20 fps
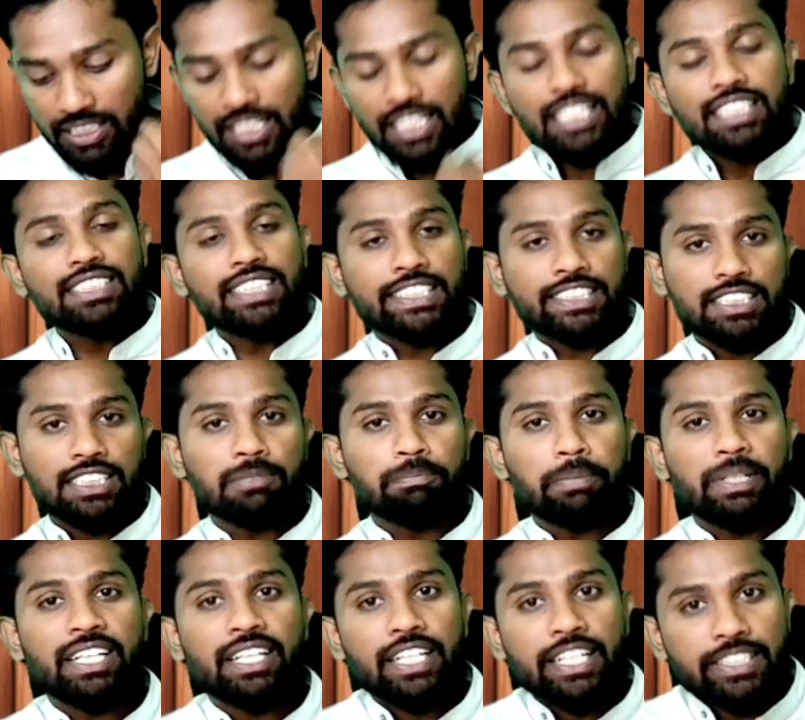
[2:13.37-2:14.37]
Section
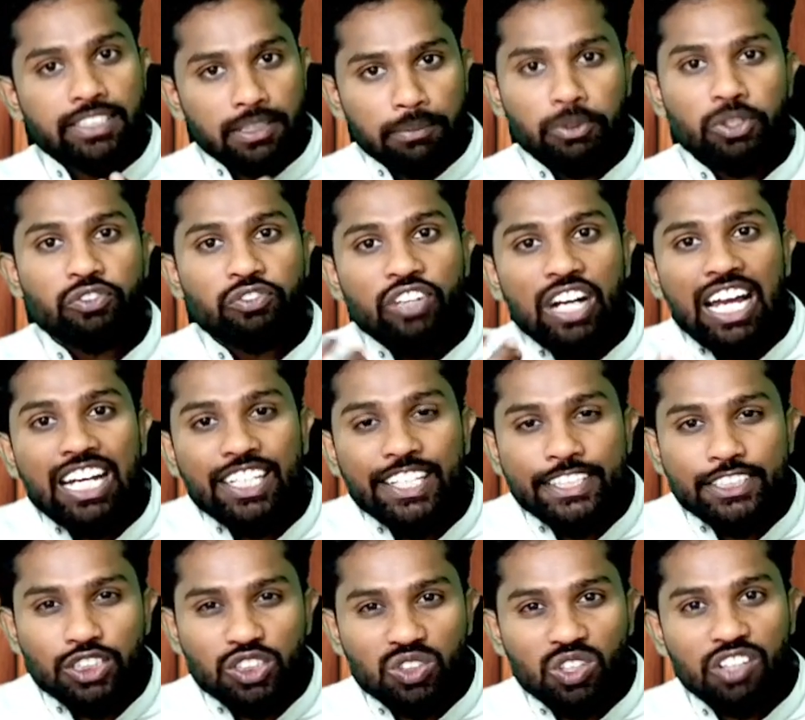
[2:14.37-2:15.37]
B, it's about
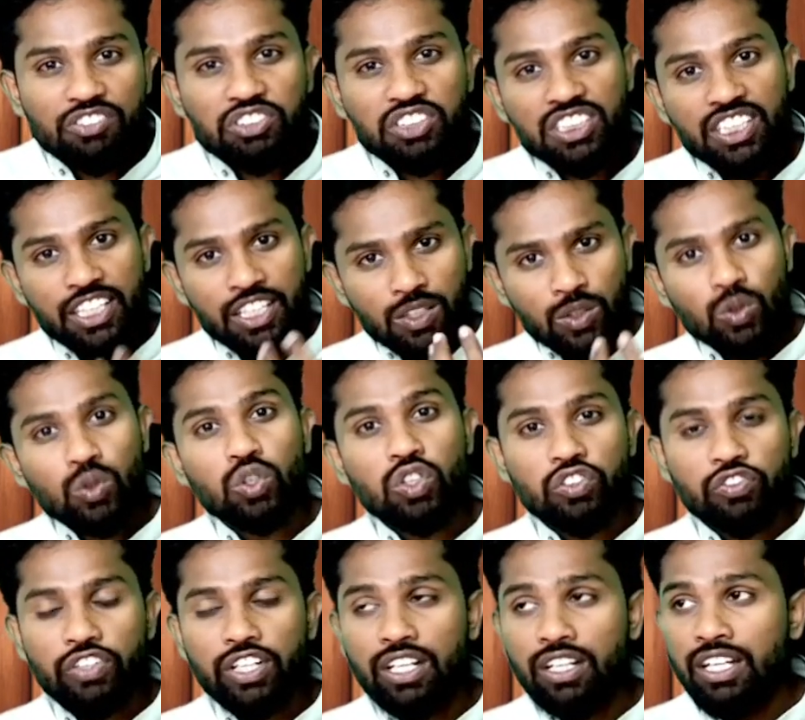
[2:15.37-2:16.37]
valuation of share,
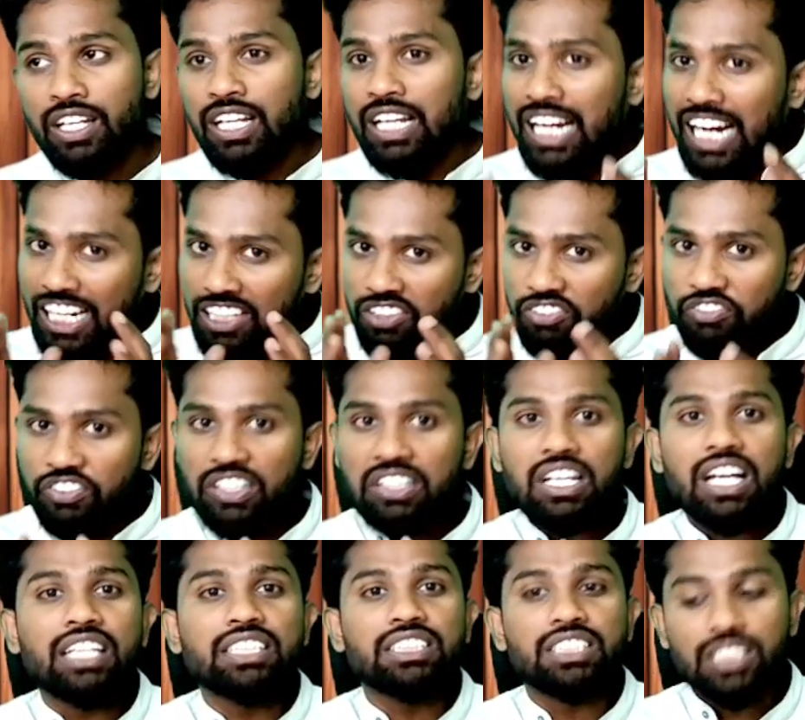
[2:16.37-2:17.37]
goodwill, and the
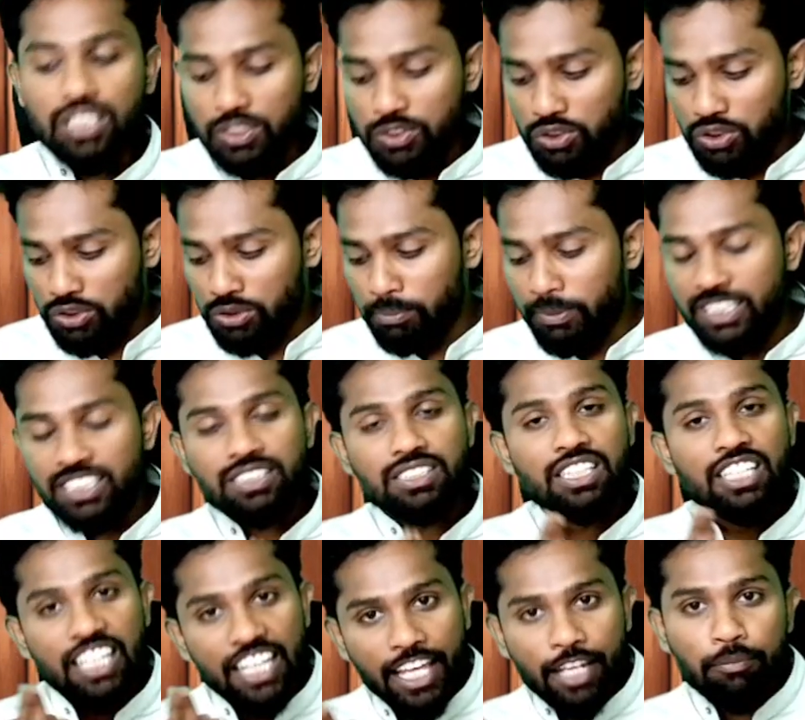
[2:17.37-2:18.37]
financial instruments,
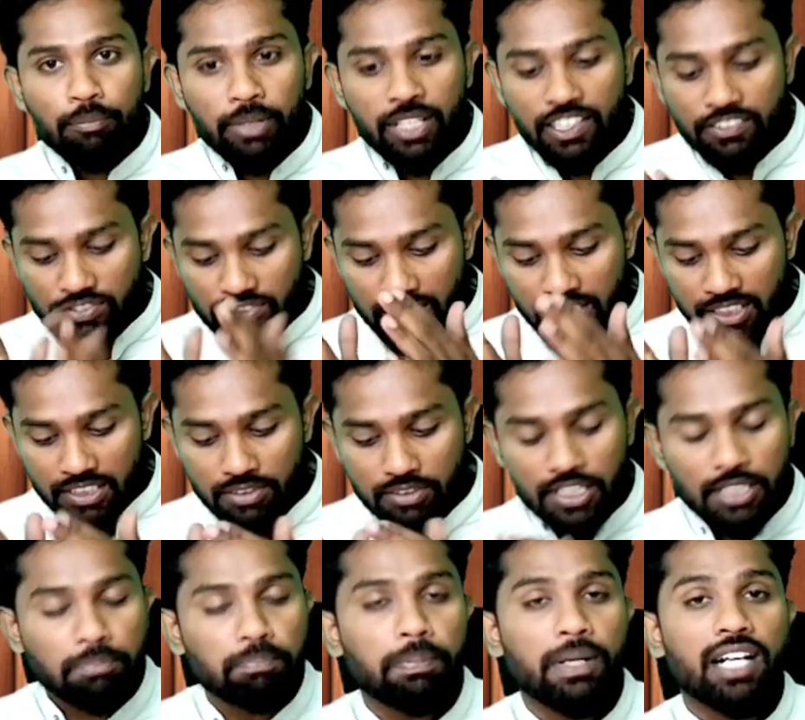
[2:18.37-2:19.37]
NBFC,
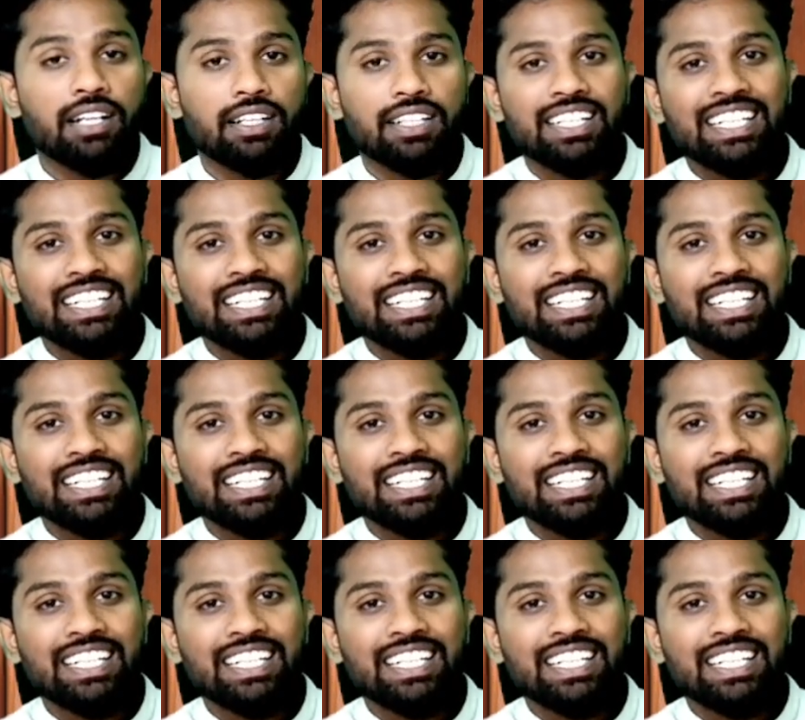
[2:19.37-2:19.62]
that part.